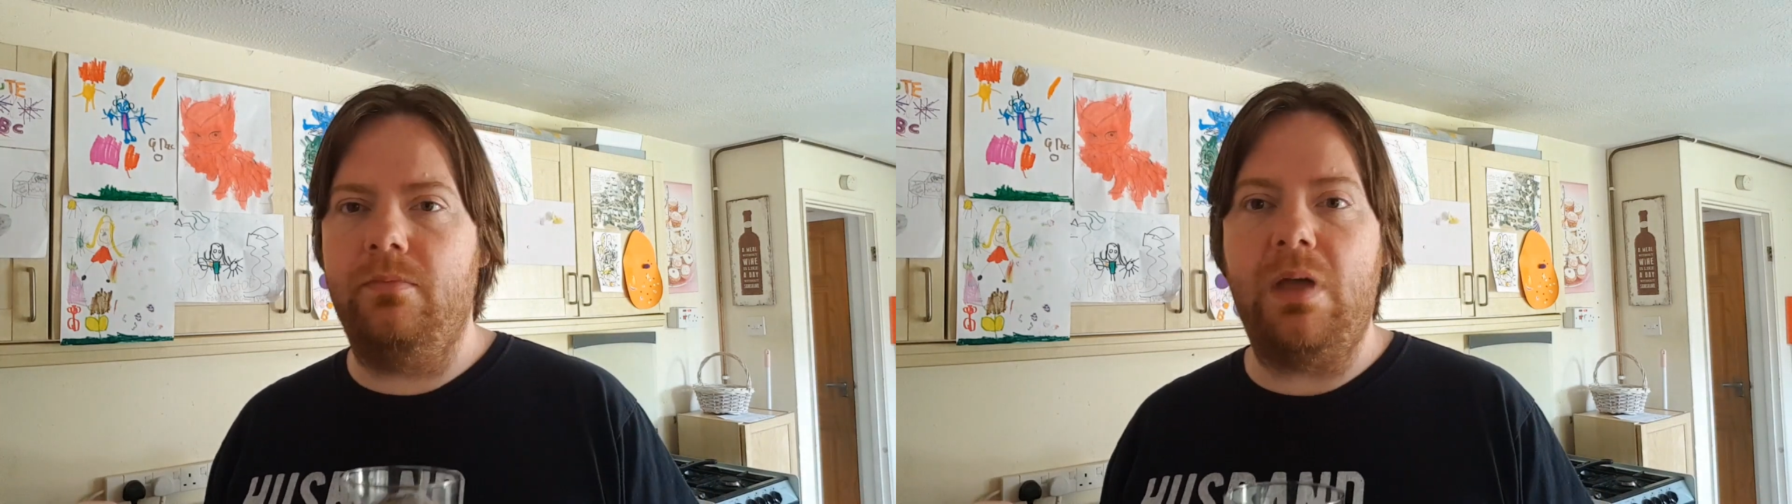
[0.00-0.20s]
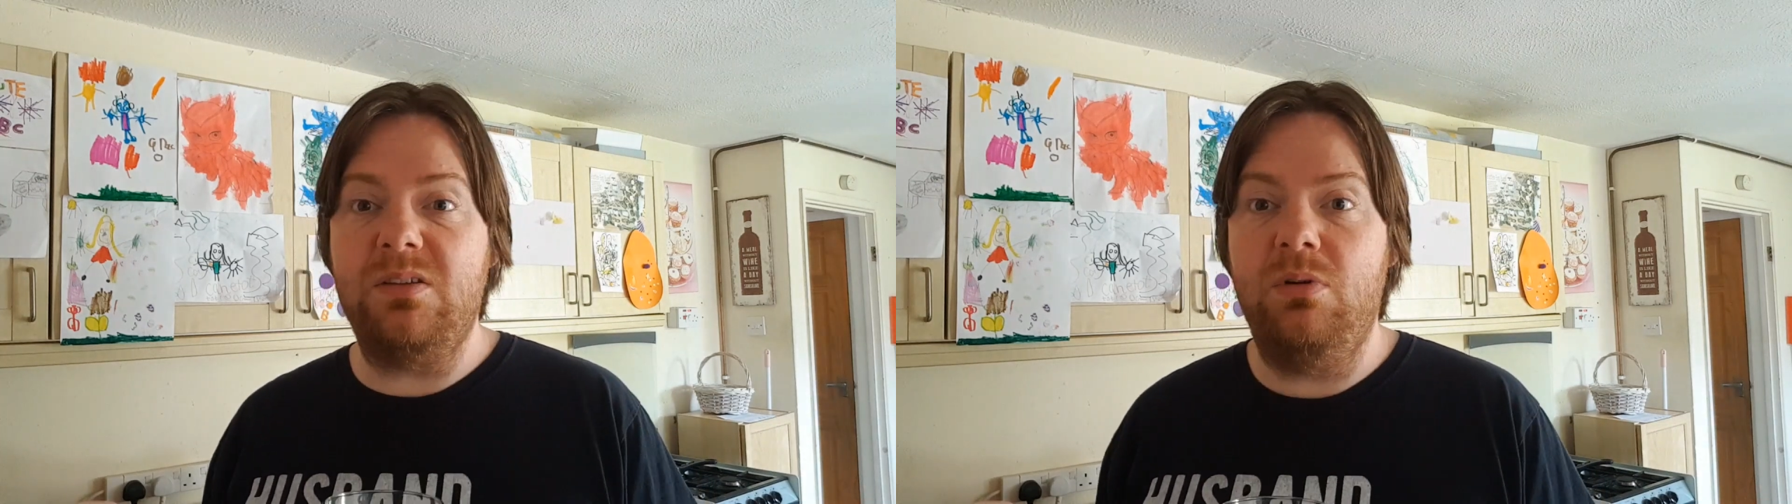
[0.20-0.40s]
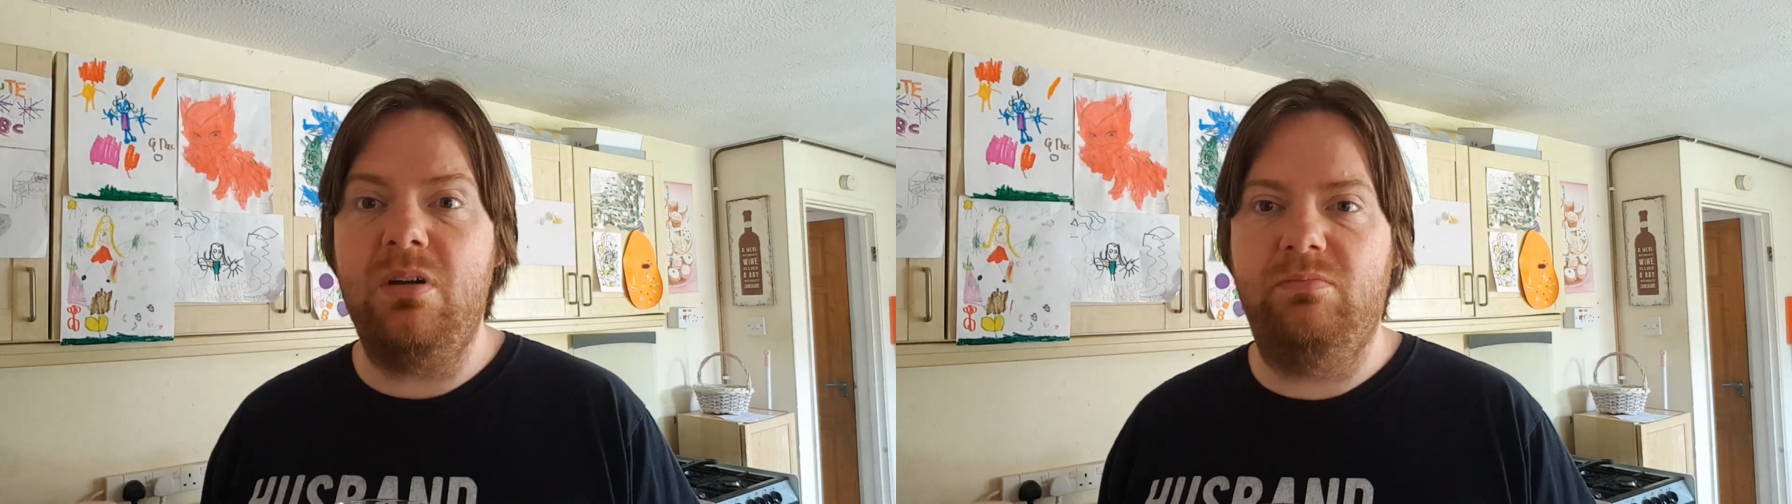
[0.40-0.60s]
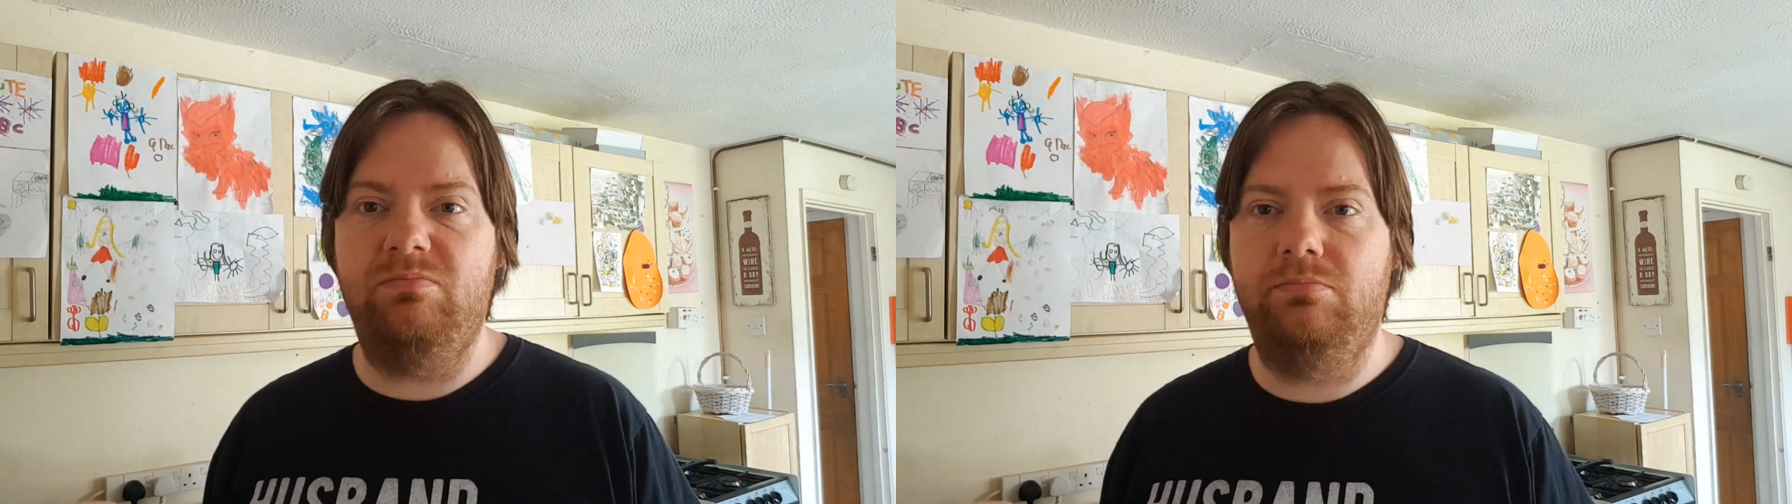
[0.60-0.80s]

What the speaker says: That's alright.